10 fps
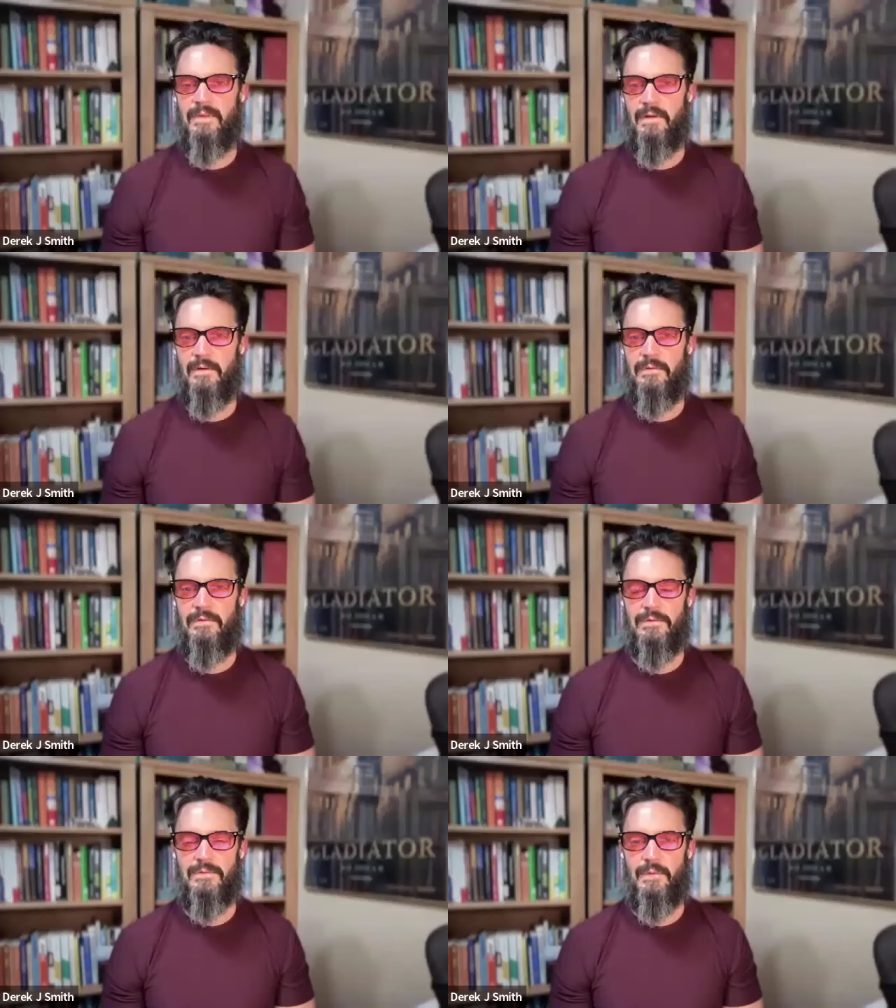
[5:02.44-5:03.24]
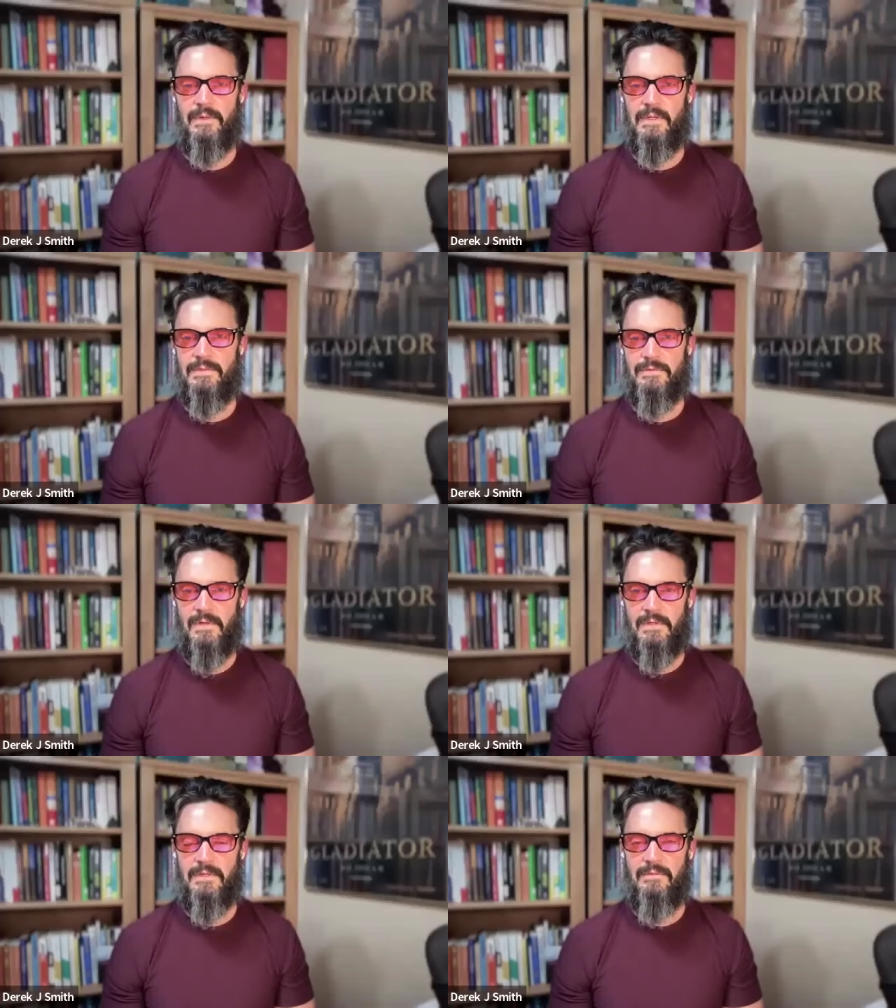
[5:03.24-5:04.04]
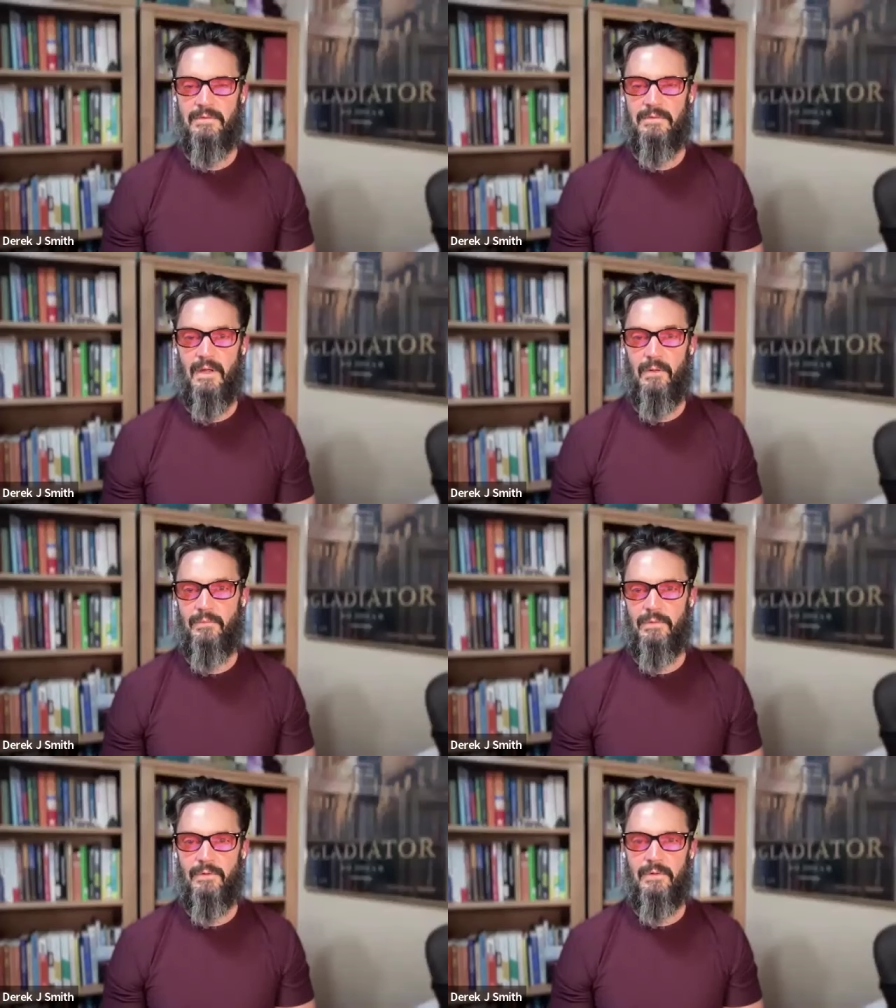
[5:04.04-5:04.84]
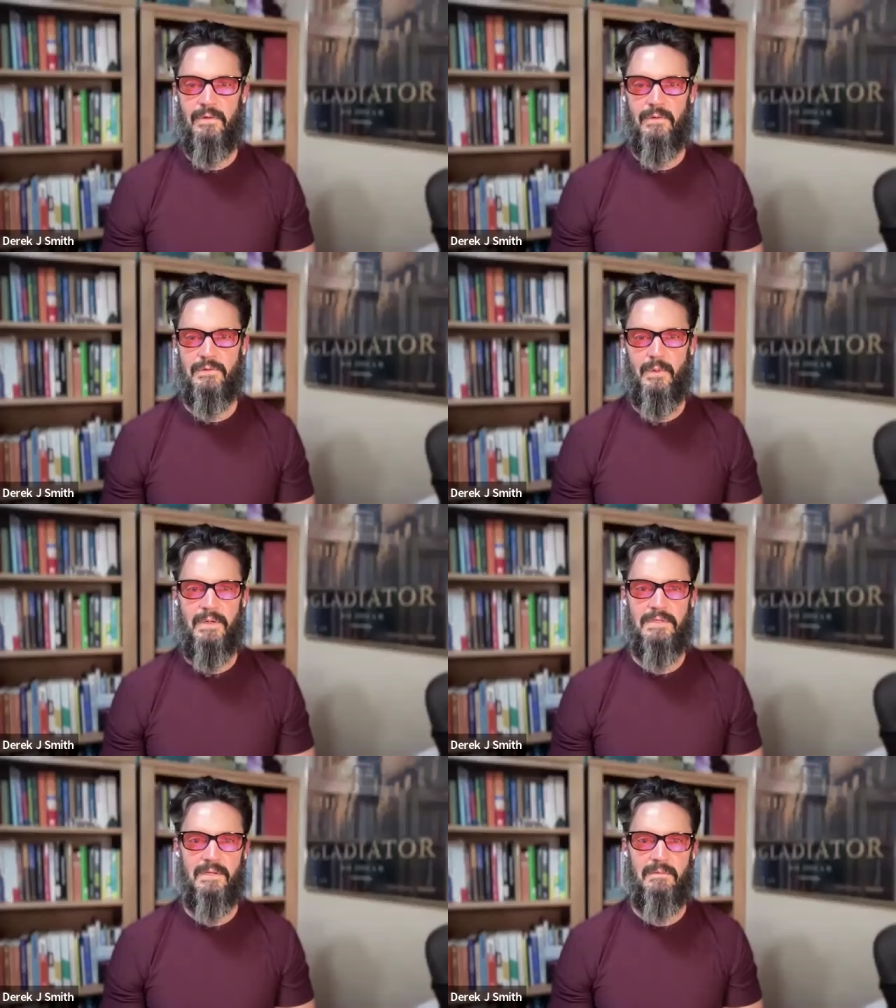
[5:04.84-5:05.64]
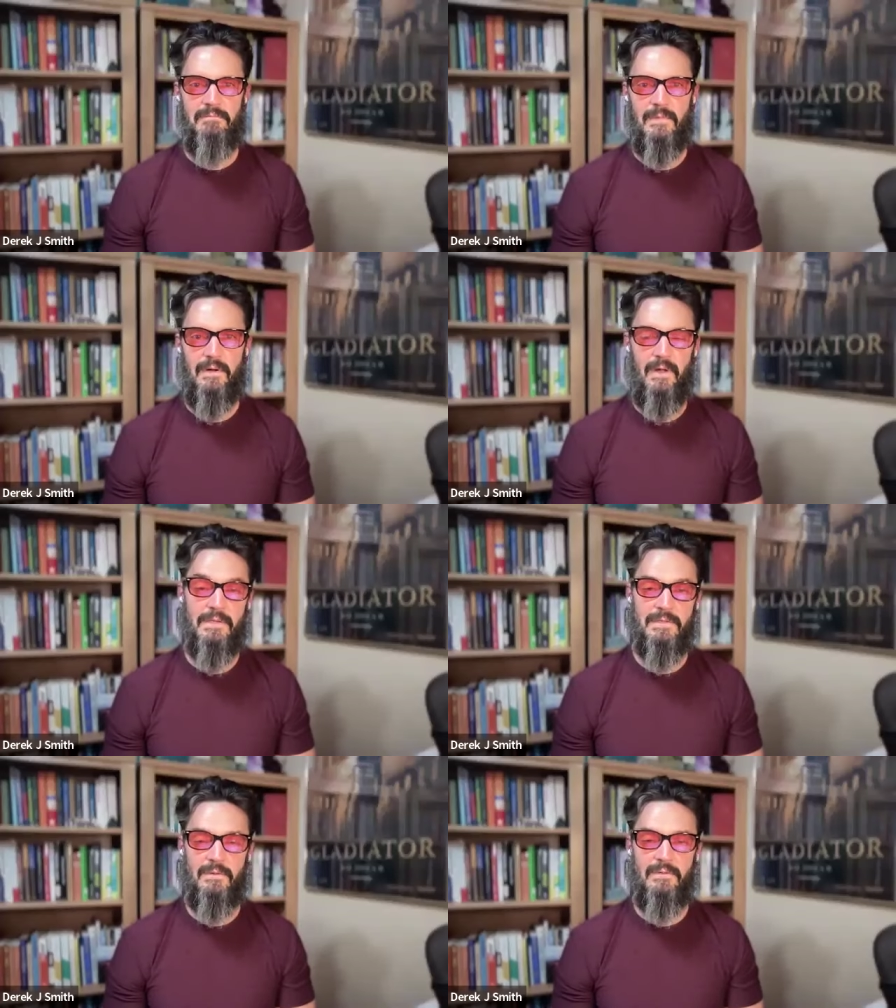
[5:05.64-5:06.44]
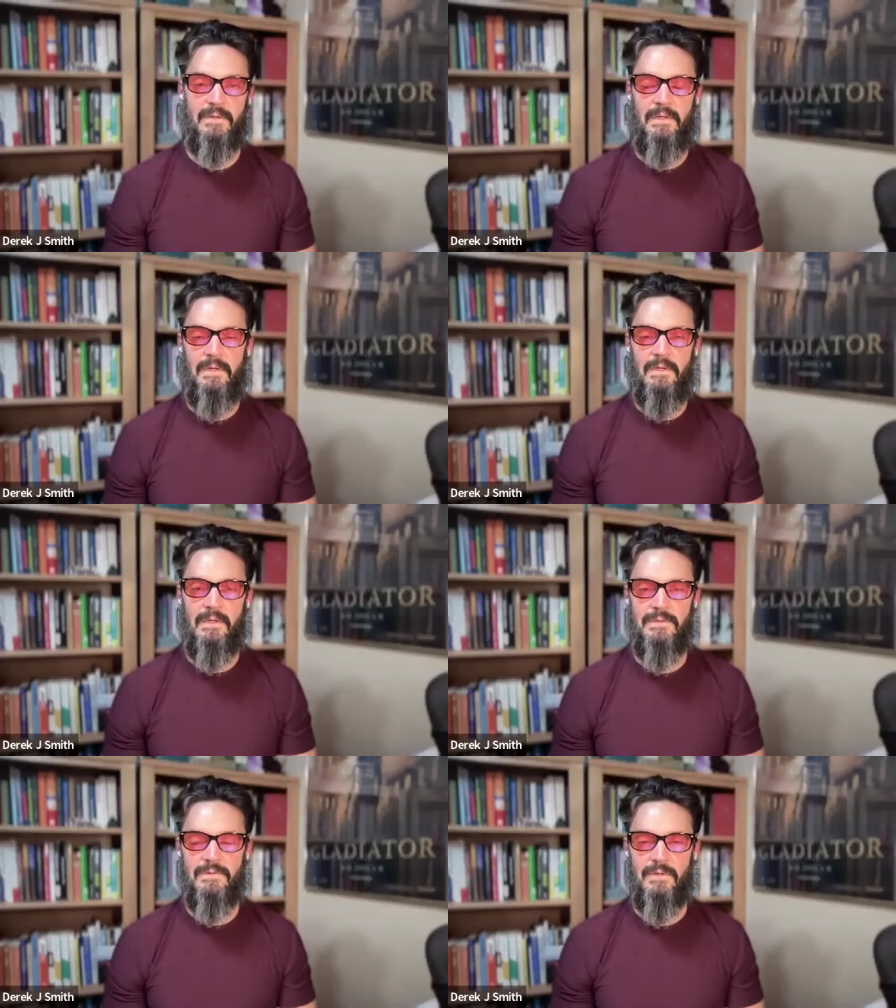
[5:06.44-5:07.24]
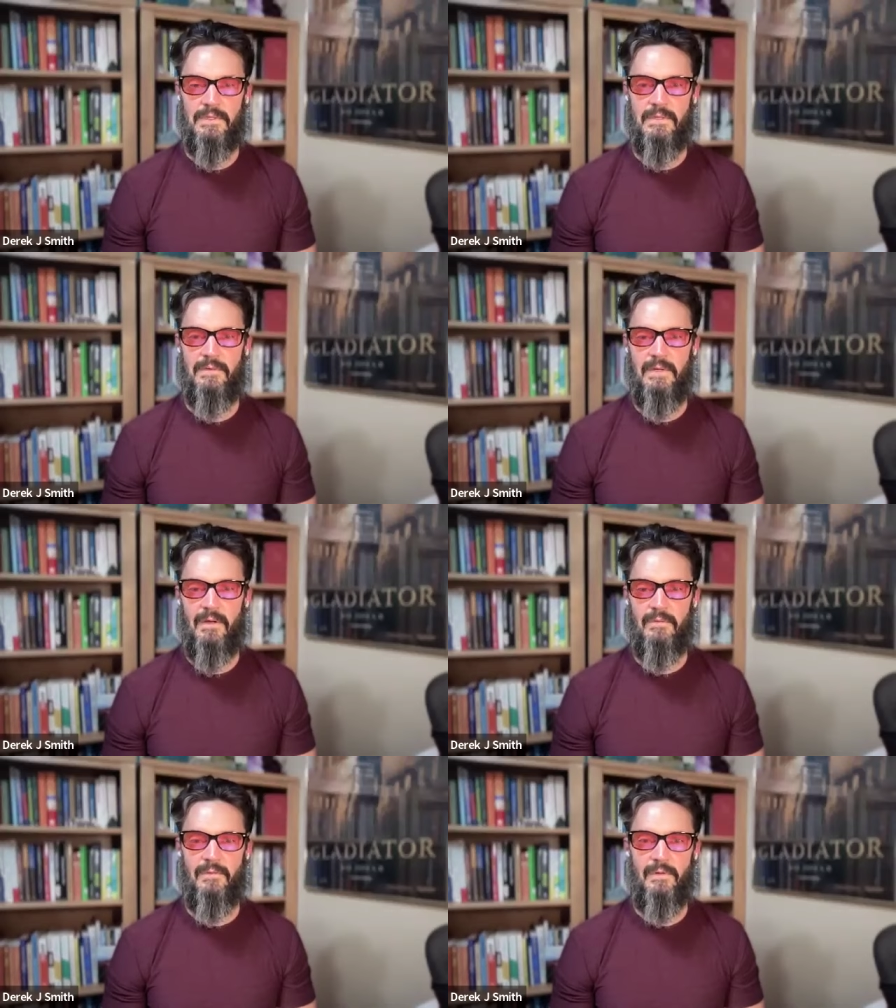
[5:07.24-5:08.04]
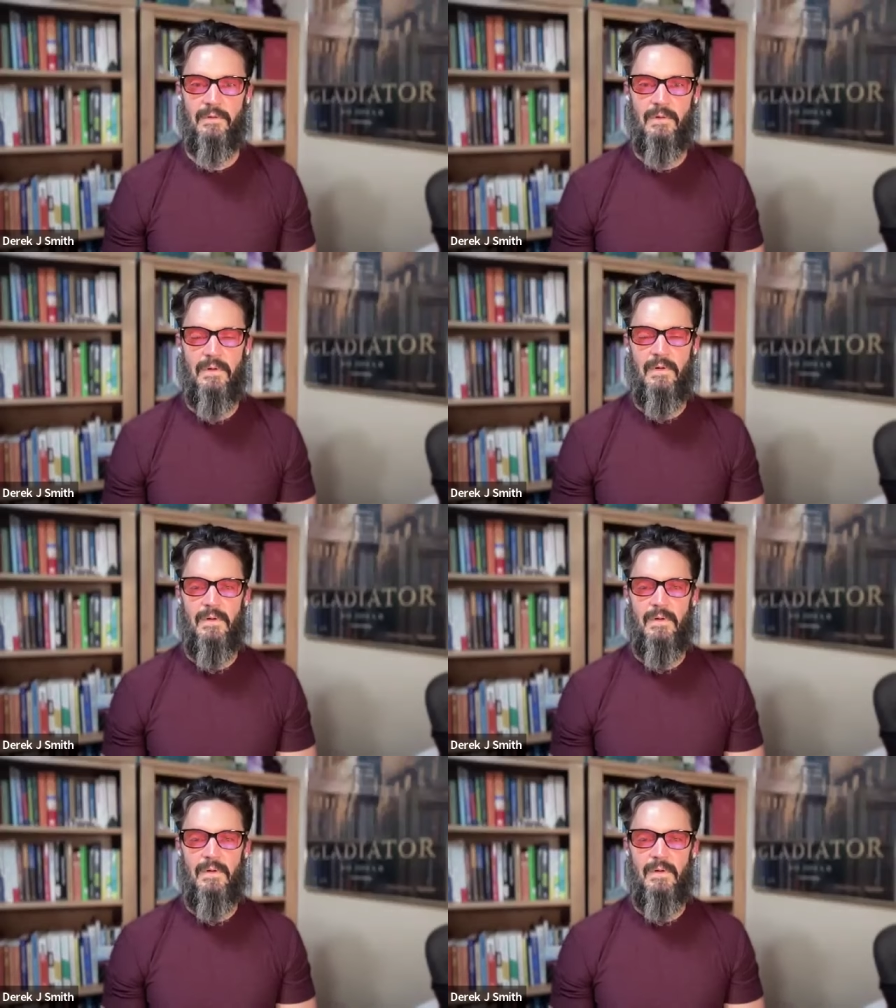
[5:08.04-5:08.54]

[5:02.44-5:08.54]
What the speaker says: living that are useful and constructive and helpful, and then there's ways that are not so constructive and helpful.